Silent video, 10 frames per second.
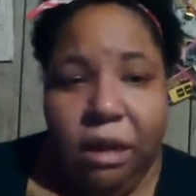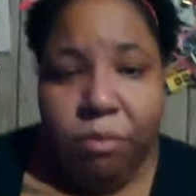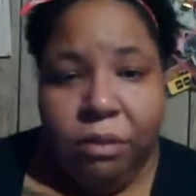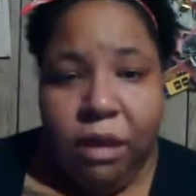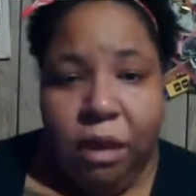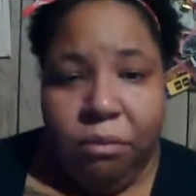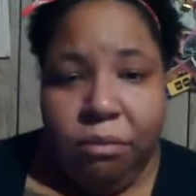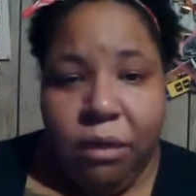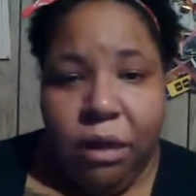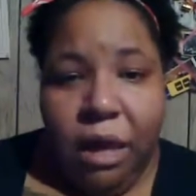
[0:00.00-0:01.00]
end result.
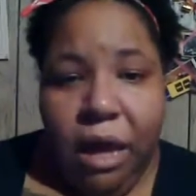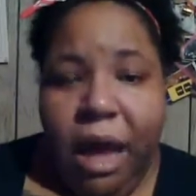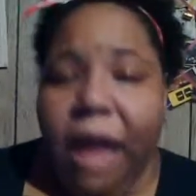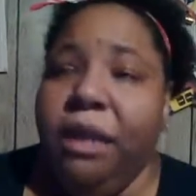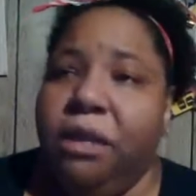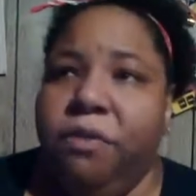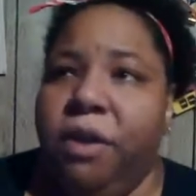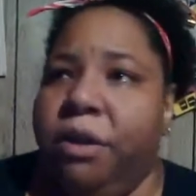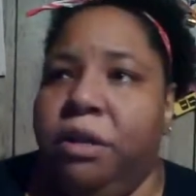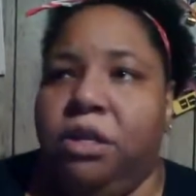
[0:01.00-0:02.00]
And it's
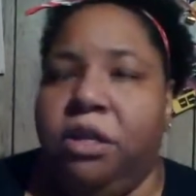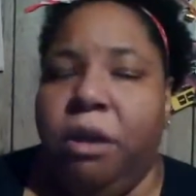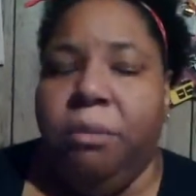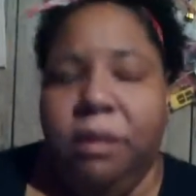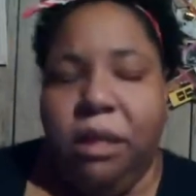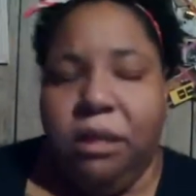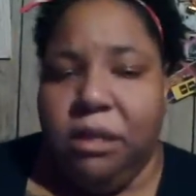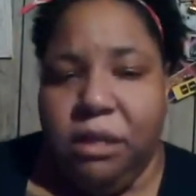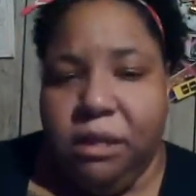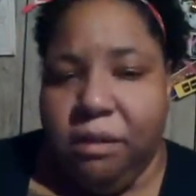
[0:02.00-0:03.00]
very disturbing that
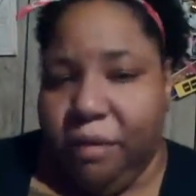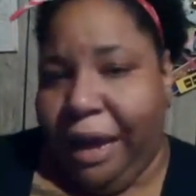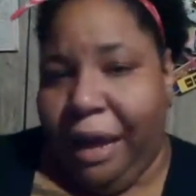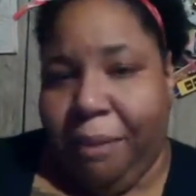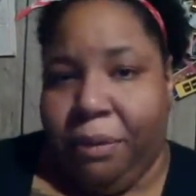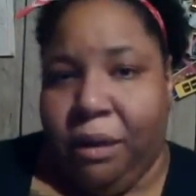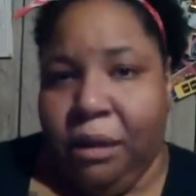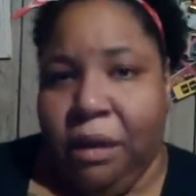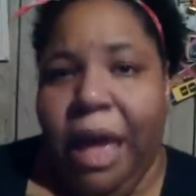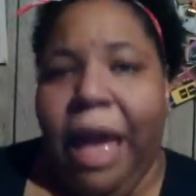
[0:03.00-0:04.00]
this is even
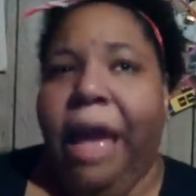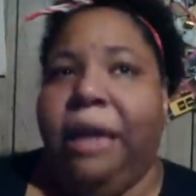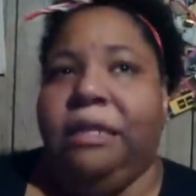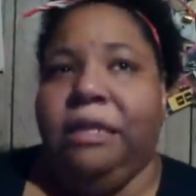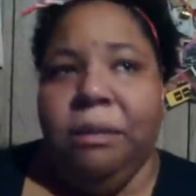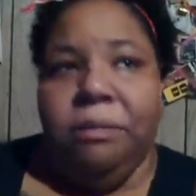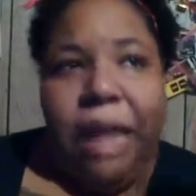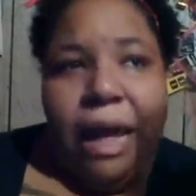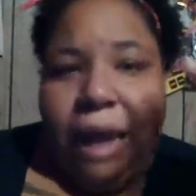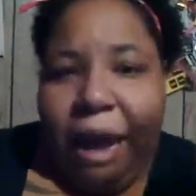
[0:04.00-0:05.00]
happening. And it
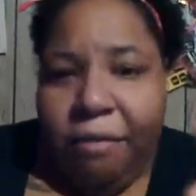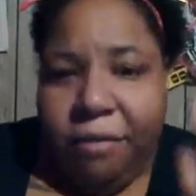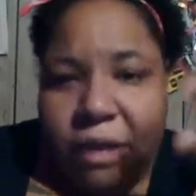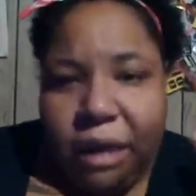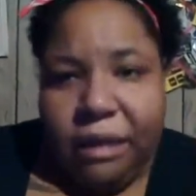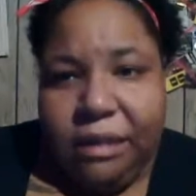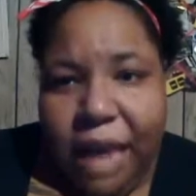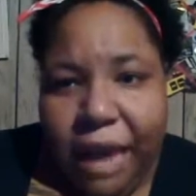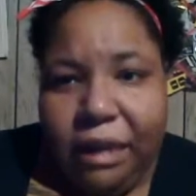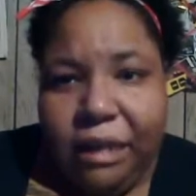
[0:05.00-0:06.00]
seems like everything is
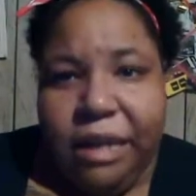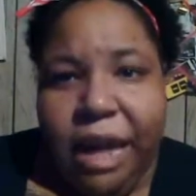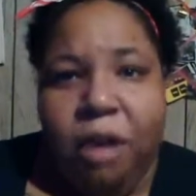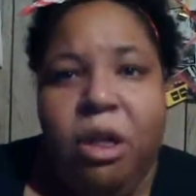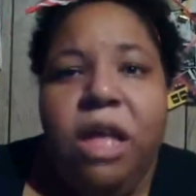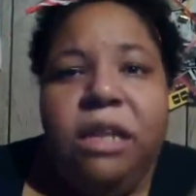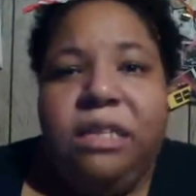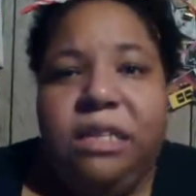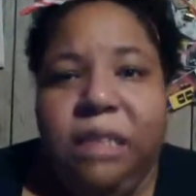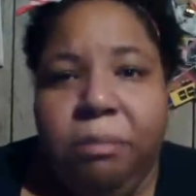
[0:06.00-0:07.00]
cycling down
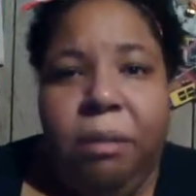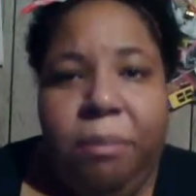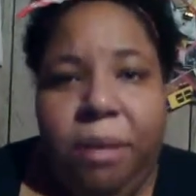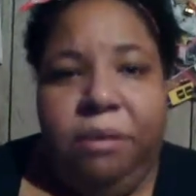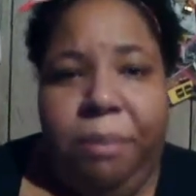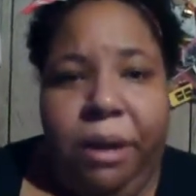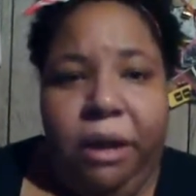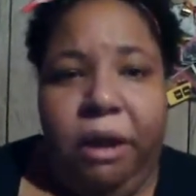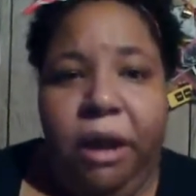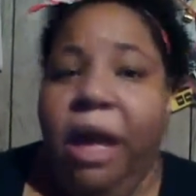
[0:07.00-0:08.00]
to something much
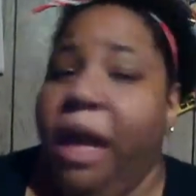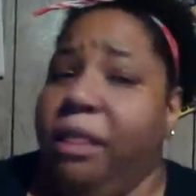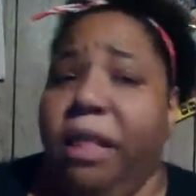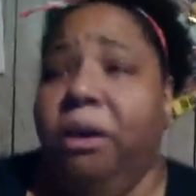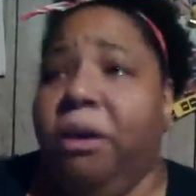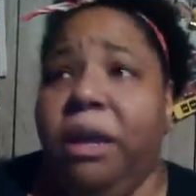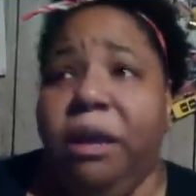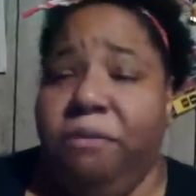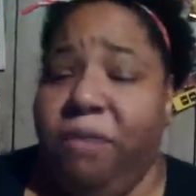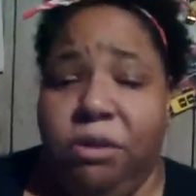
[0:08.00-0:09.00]
bigger. And they're gonna
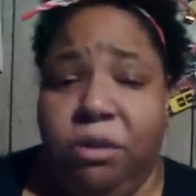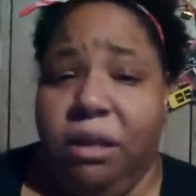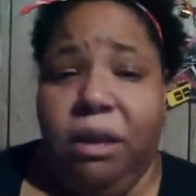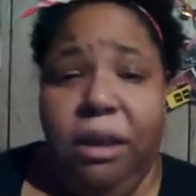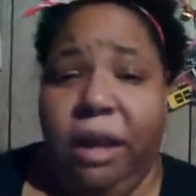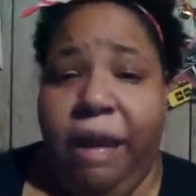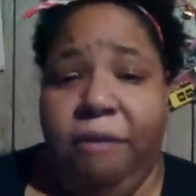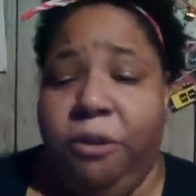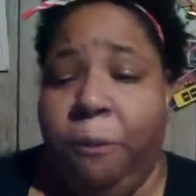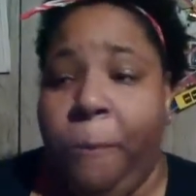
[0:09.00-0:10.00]
eventually gonna
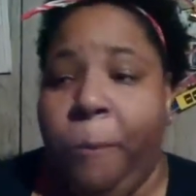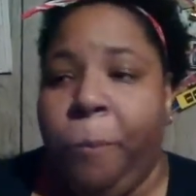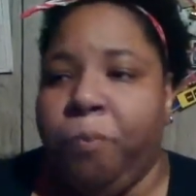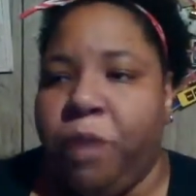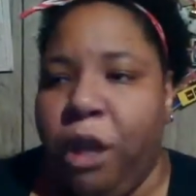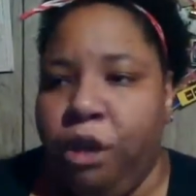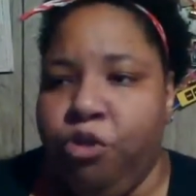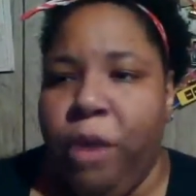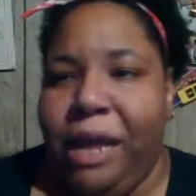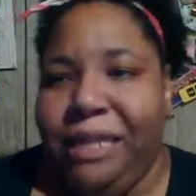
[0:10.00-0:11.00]
have to
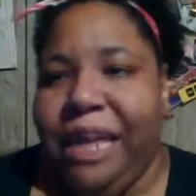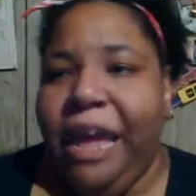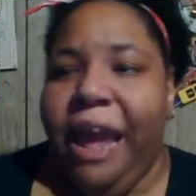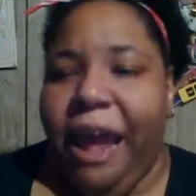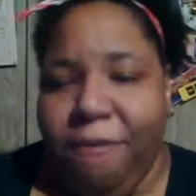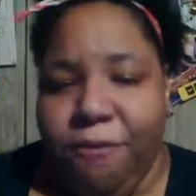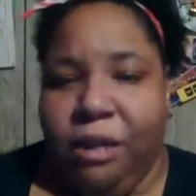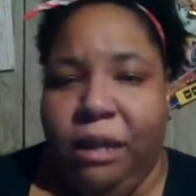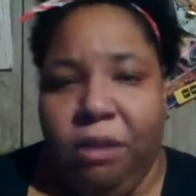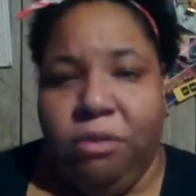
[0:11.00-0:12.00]
address
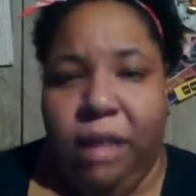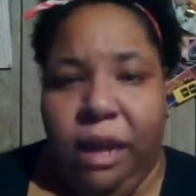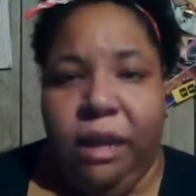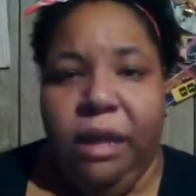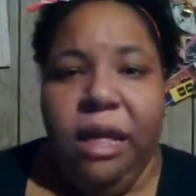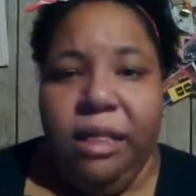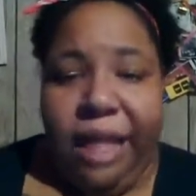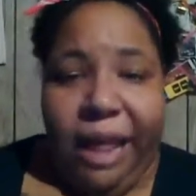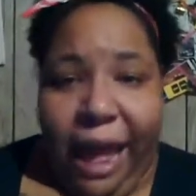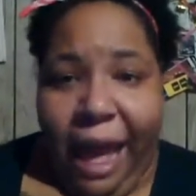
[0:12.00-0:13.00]
every little thing
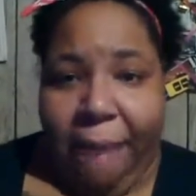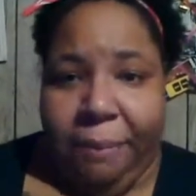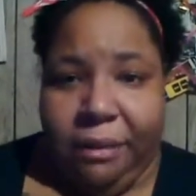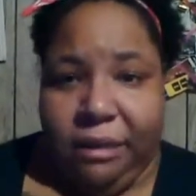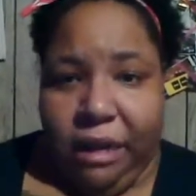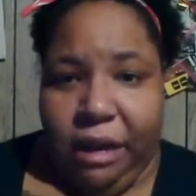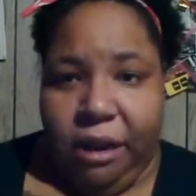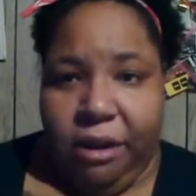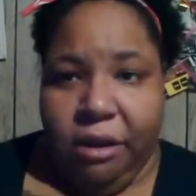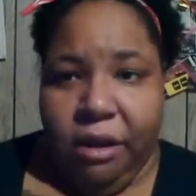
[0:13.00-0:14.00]
that happens
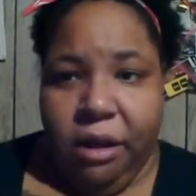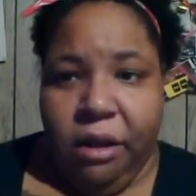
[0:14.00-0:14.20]
here.